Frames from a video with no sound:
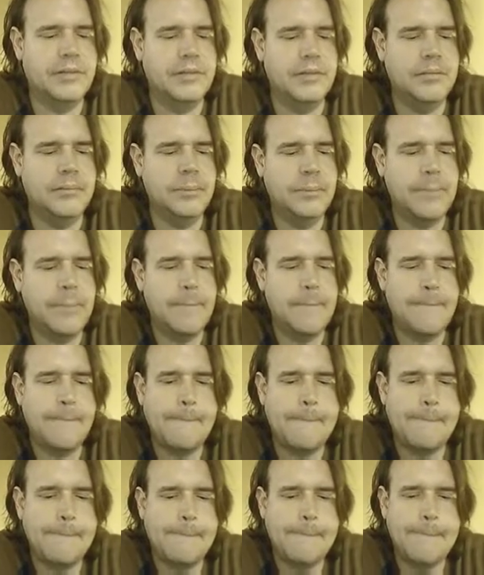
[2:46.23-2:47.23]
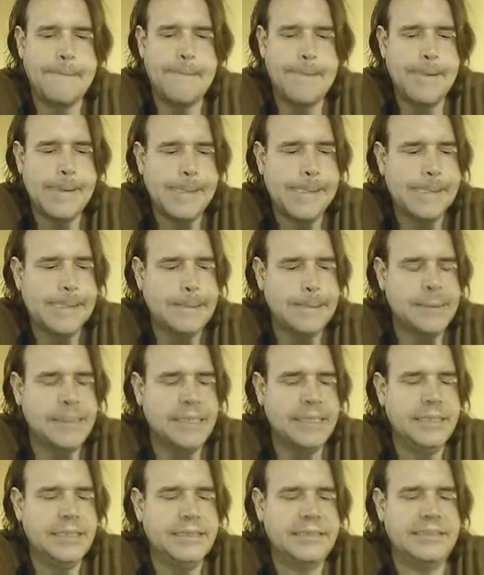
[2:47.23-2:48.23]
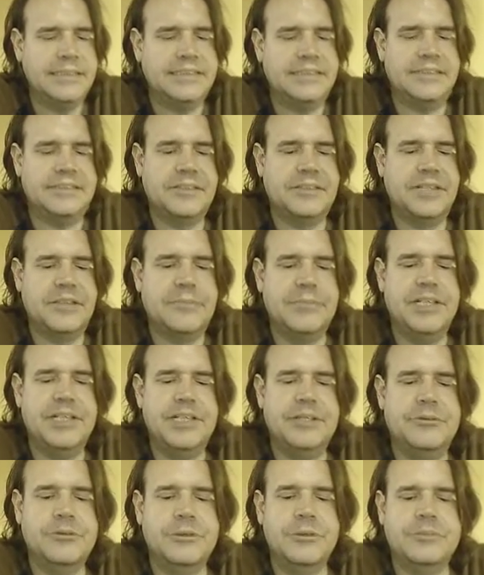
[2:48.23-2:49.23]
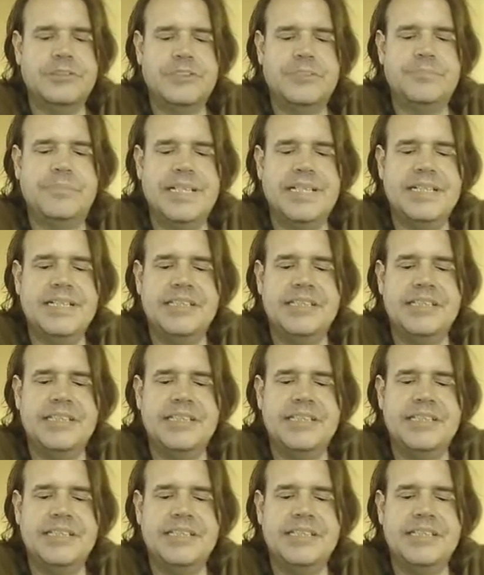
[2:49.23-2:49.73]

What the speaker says: Says the dark money group's spending shot up this cycle, and